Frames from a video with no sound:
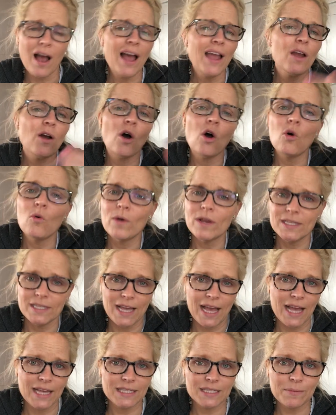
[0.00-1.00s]
I always
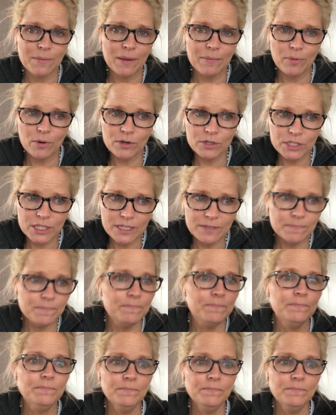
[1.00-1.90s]
ask my person